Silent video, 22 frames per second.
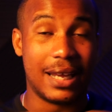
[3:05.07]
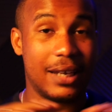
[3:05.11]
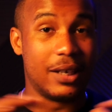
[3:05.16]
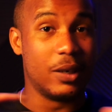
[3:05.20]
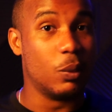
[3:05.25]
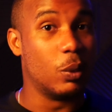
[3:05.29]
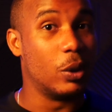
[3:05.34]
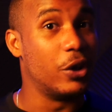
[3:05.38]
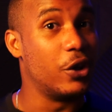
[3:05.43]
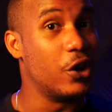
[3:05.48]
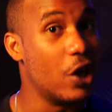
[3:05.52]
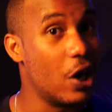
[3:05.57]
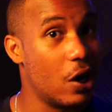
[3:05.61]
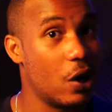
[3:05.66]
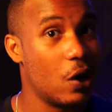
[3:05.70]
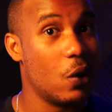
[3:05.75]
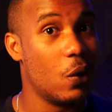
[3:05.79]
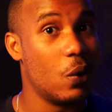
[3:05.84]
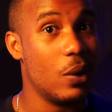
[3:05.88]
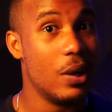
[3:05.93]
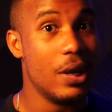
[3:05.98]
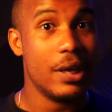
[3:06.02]
let anyone
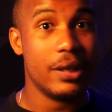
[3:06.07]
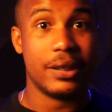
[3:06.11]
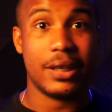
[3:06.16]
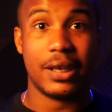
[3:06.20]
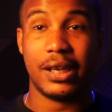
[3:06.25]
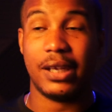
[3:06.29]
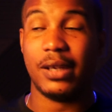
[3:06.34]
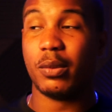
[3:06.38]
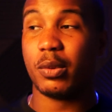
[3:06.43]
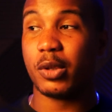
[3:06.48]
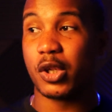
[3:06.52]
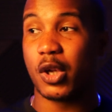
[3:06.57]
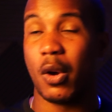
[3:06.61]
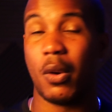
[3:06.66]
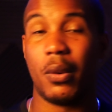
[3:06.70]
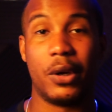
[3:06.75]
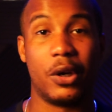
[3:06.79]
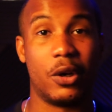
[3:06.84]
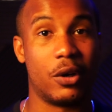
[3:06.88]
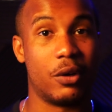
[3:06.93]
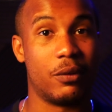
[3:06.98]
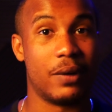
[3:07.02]
know that he was
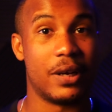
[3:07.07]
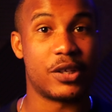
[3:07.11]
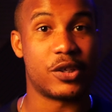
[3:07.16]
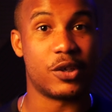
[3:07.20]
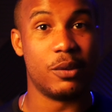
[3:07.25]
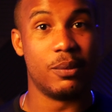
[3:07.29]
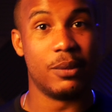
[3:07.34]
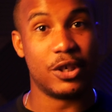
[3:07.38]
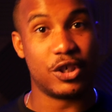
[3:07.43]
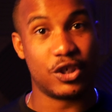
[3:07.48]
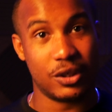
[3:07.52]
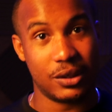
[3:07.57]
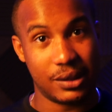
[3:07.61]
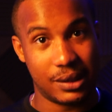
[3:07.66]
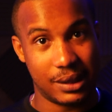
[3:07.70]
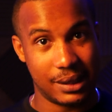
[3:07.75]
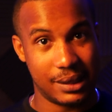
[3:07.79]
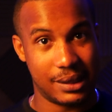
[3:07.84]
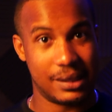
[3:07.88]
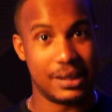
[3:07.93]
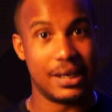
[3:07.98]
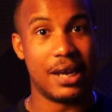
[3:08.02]
going on a rescue mission
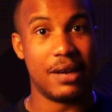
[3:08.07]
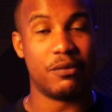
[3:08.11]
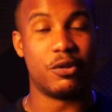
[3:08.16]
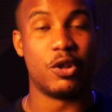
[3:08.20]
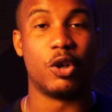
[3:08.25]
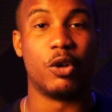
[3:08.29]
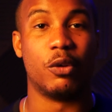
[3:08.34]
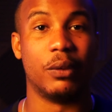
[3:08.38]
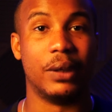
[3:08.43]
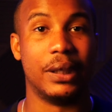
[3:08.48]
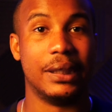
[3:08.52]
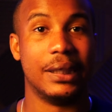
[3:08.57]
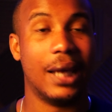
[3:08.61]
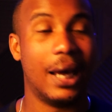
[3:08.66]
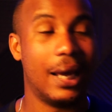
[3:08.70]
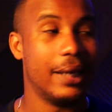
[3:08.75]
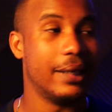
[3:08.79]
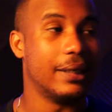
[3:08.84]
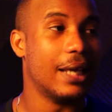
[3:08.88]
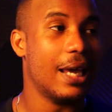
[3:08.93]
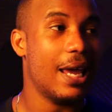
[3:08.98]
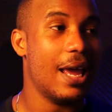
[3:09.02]
to save the Green
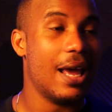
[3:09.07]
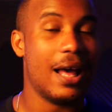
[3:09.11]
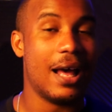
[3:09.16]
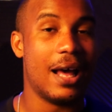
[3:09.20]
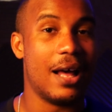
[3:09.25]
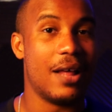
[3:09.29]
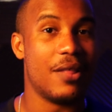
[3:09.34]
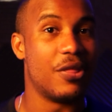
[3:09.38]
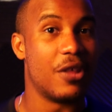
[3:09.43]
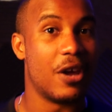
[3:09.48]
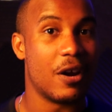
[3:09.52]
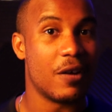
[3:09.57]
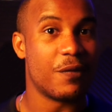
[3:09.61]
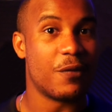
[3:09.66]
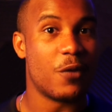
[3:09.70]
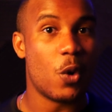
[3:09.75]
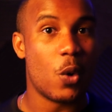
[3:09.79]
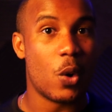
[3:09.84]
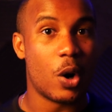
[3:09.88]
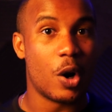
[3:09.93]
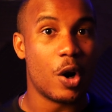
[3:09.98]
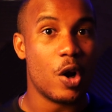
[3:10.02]
Knight.
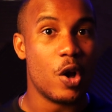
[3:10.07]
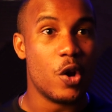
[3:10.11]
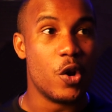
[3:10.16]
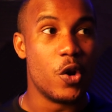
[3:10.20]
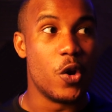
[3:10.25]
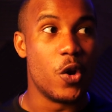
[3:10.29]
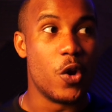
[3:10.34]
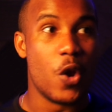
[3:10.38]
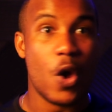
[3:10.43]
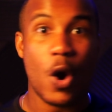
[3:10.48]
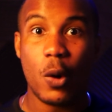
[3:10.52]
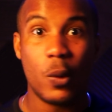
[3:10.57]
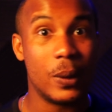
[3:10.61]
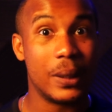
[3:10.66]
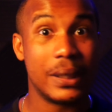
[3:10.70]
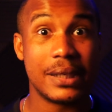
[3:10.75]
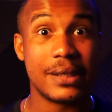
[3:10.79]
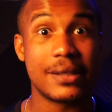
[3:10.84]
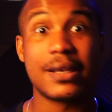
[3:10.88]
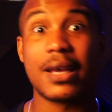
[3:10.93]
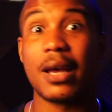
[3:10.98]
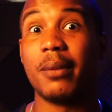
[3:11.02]
Therefore, no
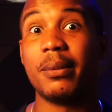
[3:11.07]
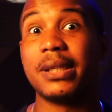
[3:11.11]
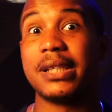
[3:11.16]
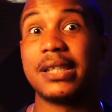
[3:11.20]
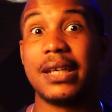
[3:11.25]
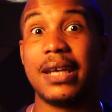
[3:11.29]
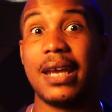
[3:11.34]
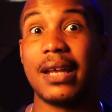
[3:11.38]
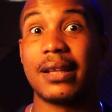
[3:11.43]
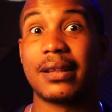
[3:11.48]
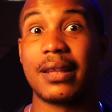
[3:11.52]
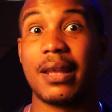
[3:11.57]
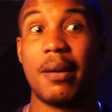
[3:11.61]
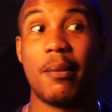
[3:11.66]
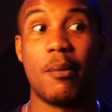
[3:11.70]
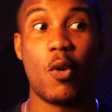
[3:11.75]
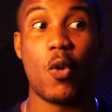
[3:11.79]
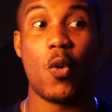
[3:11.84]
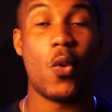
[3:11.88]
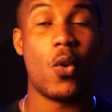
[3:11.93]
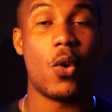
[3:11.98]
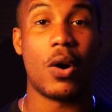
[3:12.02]
one is coming to get
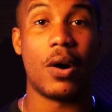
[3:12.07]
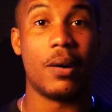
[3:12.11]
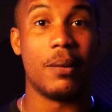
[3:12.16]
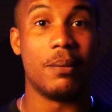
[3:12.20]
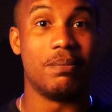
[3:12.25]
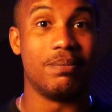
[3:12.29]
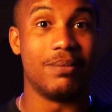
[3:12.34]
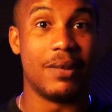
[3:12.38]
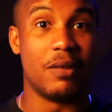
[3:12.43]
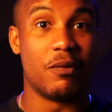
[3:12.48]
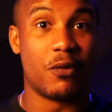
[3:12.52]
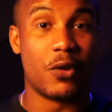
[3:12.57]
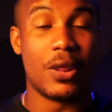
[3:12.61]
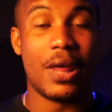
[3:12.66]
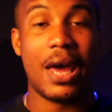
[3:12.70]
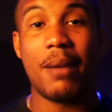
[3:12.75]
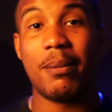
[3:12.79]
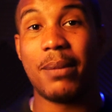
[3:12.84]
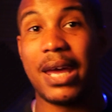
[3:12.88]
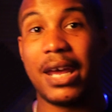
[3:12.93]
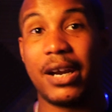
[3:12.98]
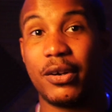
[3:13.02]
them, or for
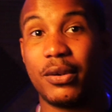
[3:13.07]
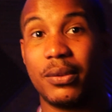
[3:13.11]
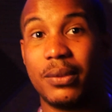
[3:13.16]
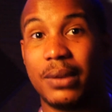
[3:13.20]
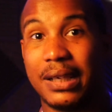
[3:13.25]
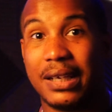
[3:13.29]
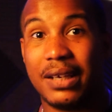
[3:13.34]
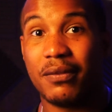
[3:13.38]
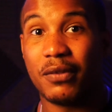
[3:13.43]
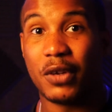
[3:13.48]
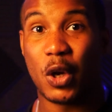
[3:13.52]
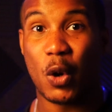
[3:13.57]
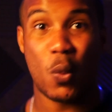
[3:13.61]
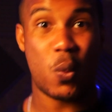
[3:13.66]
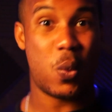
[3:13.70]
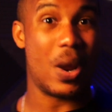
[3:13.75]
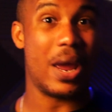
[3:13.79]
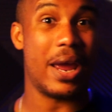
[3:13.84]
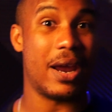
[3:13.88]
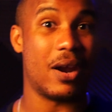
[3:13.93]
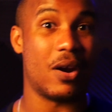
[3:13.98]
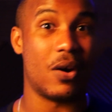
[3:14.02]
that matter, even
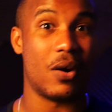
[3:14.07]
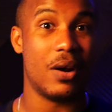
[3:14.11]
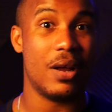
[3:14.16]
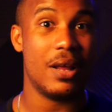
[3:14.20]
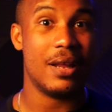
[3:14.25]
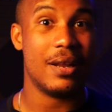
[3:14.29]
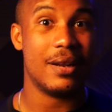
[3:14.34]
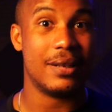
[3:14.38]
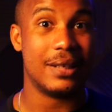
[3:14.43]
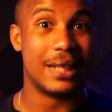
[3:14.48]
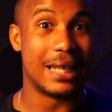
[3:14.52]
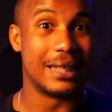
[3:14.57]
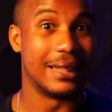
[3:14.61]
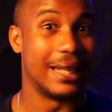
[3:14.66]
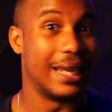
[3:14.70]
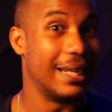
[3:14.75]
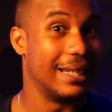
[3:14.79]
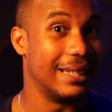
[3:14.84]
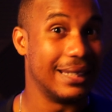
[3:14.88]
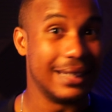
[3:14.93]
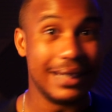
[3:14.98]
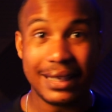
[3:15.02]
aware that
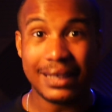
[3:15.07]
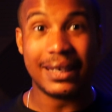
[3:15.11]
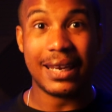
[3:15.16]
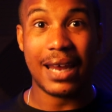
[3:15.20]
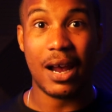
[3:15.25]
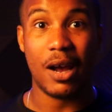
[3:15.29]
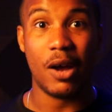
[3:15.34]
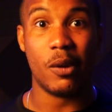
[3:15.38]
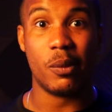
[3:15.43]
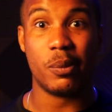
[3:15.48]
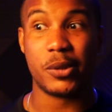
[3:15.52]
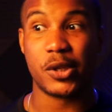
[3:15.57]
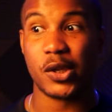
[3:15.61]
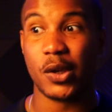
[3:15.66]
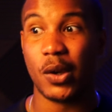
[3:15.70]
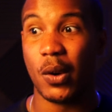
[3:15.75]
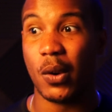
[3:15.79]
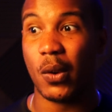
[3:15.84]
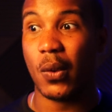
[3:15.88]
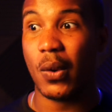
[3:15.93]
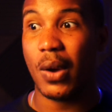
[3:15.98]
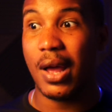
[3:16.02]
they need help.
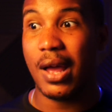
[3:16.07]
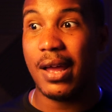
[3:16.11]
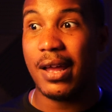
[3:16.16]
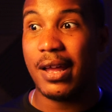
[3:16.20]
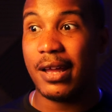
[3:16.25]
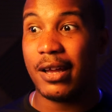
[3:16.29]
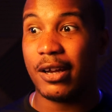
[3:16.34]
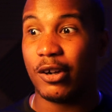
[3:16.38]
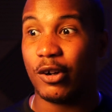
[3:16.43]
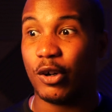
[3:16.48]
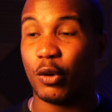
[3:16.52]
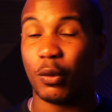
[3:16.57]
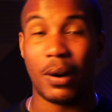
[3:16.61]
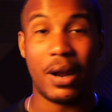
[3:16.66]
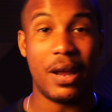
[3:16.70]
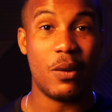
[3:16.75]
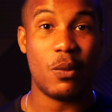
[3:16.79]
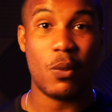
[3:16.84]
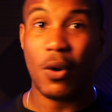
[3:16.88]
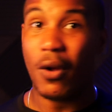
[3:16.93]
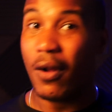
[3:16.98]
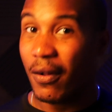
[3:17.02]
So
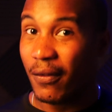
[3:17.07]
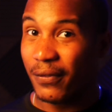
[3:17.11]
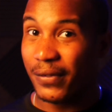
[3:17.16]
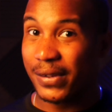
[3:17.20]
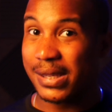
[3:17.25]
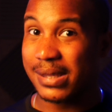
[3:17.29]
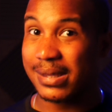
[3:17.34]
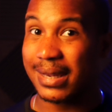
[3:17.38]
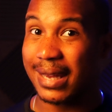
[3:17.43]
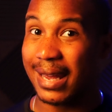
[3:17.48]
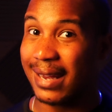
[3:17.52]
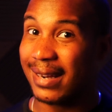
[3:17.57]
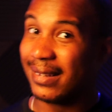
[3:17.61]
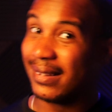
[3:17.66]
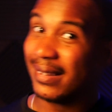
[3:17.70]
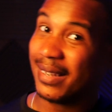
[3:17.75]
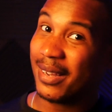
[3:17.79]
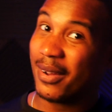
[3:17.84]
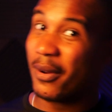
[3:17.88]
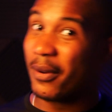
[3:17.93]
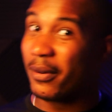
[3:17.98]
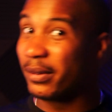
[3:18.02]
Grey Wolf is kind
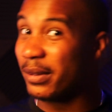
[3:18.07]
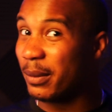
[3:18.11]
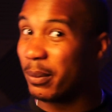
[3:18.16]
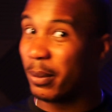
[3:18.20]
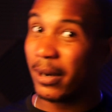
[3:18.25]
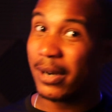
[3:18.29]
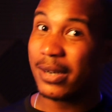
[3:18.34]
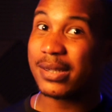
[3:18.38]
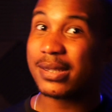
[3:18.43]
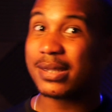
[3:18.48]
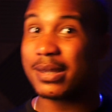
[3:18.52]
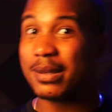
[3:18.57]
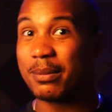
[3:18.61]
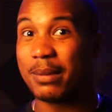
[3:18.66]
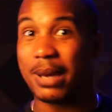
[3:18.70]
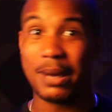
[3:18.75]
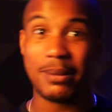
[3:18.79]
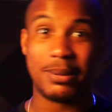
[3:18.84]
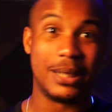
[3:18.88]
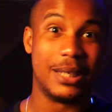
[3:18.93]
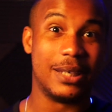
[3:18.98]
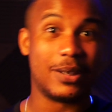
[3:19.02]
of the only person.
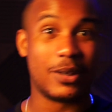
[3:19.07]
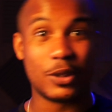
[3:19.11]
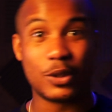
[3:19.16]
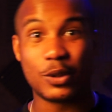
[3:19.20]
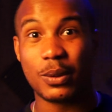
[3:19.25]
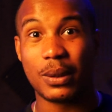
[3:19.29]
Maybe he